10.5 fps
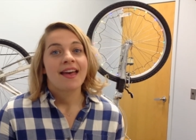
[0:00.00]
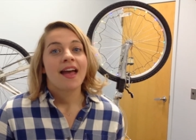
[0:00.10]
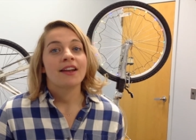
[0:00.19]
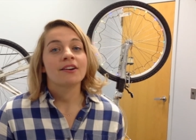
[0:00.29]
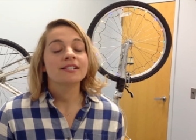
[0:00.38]

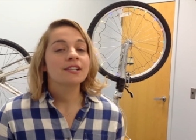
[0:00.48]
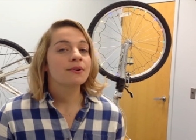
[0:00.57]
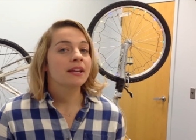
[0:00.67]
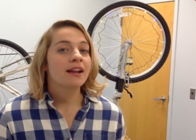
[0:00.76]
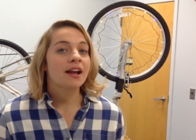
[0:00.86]
and
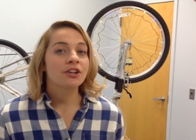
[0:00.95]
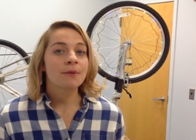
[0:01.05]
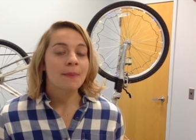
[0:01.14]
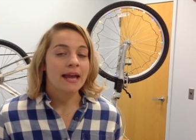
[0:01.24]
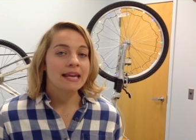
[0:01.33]
also get on your
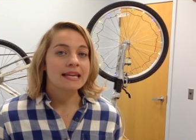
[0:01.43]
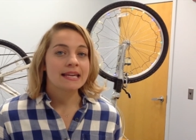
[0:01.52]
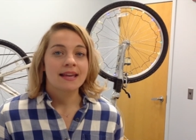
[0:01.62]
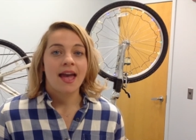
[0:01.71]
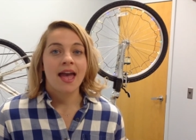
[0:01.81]
bike
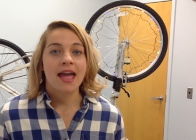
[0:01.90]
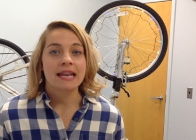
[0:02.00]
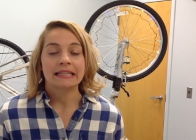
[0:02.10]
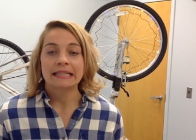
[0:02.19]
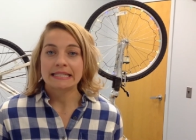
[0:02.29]

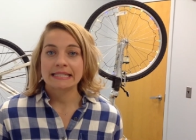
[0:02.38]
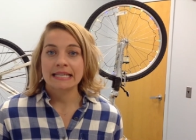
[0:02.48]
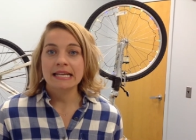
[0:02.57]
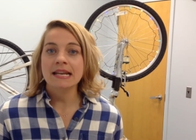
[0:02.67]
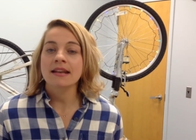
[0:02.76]
and
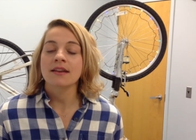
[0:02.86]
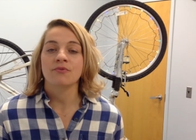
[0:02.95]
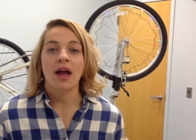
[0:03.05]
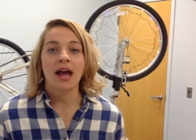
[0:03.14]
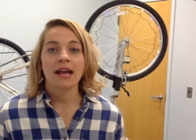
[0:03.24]
listen and
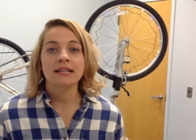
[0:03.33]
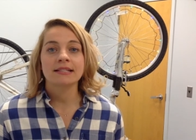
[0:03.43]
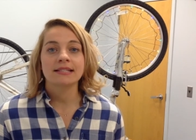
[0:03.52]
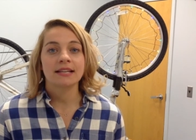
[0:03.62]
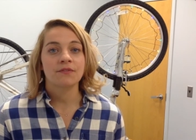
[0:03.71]
ride
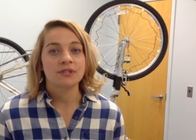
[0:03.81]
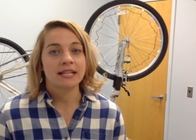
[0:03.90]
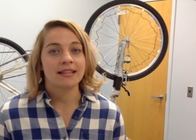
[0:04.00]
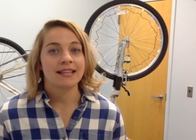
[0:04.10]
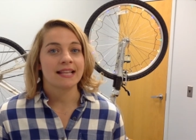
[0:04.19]
and see if there's
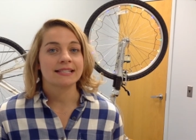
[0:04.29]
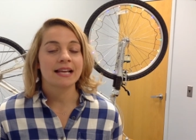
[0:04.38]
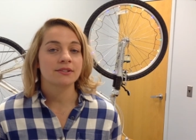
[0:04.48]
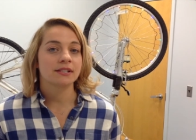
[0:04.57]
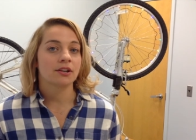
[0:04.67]
anything that
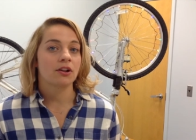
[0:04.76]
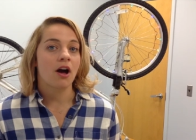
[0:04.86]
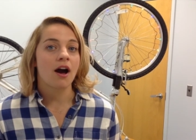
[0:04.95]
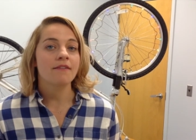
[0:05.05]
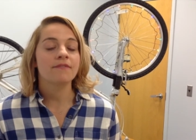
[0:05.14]
sounds a little
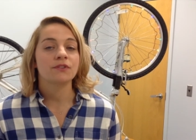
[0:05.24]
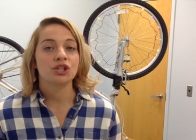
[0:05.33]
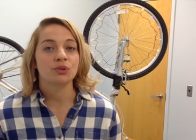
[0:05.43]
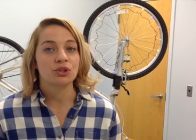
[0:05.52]
off to